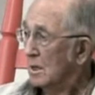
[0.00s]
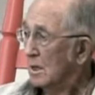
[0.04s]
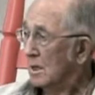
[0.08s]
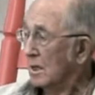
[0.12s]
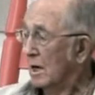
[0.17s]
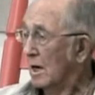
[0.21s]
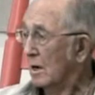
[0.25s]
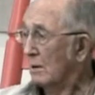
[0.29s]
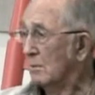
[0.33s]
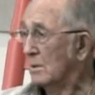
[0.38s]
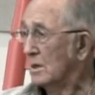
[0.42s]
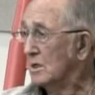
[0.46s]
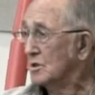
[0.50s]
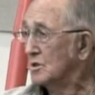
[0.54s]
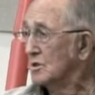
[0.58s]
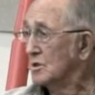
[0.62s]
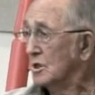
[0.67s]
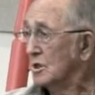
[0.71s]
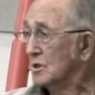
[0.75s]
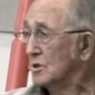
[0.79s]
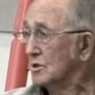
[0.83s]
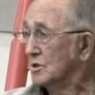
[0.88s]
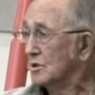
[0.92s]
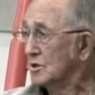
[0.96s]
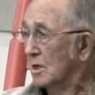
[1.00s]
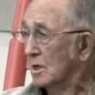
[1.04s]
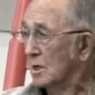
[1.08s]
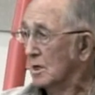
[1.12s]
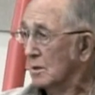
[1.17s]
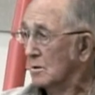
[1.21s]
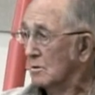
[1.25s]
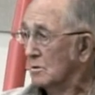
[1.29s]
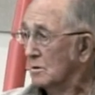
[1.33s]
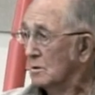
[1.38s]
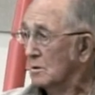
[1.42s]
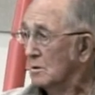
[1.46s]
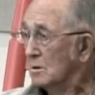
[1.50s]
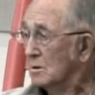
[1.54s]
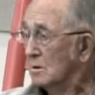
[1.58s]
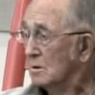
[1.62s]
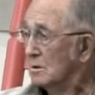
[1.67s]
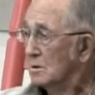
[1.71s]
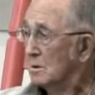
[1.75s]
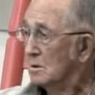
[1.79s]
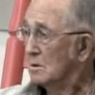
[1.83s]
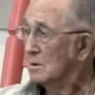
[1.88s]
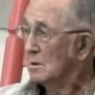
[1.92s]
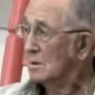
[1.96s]
and how many is in the sound
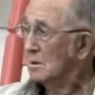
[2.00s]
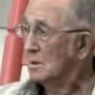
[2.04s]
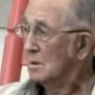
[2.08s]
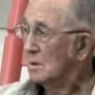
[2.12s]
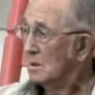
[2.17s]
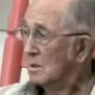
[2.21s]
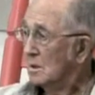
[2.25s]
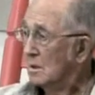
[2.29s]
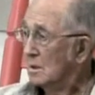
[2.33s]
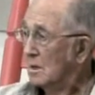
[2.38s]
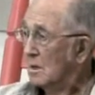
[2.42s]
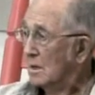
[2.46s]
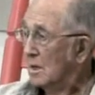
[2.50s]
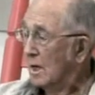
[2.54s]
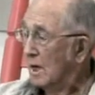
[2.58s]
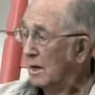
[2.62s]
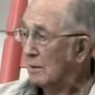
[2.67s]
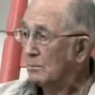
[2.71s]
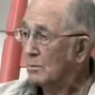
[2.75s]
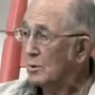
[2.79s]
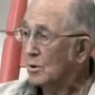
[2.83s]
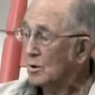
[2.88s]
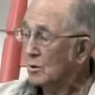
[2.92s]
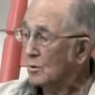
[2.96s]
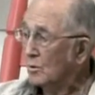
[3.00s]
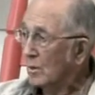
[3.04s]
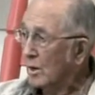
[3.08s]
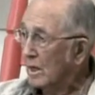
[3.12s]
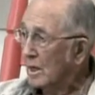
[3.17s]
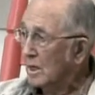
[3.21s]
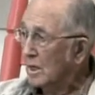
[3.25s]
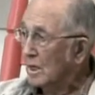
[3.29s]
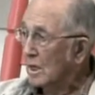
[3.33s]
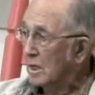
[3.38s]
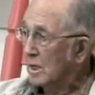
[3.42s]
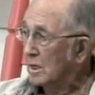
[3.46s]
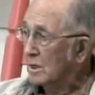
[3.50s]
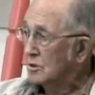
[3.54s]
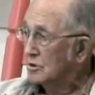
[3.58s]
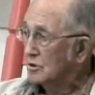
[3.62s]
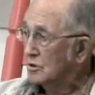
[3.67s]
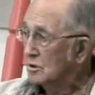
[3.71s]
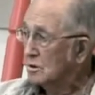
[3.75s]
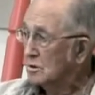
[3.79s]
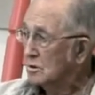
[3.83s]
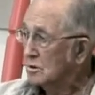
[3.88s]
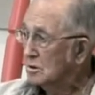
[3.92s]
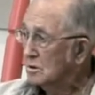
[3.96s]
and putting
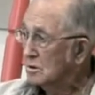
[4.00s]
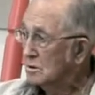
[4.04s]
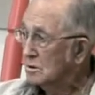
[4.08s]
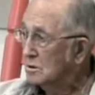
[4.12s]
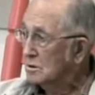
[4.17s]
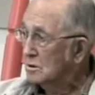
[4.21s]
regulations.